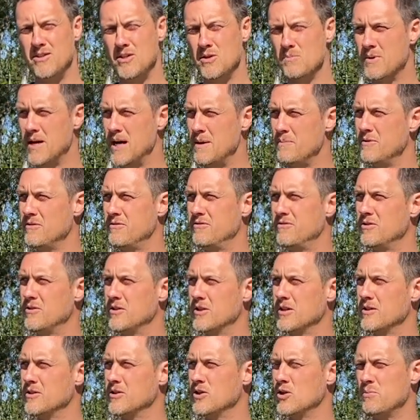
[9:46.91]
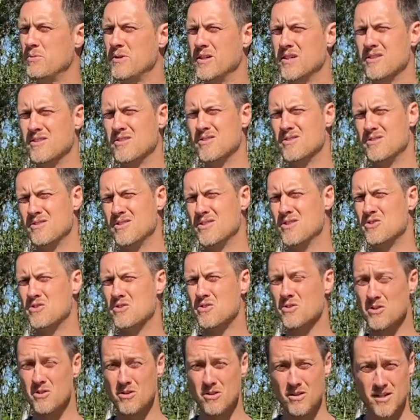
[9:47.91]
You might be feeling a little bit
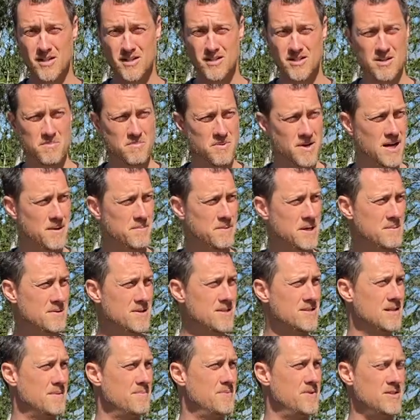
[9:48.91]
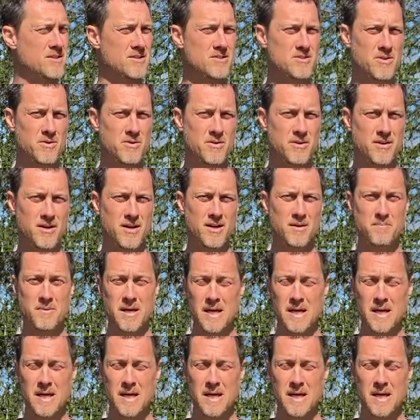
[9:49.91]
discouraged about maybe something that's going on.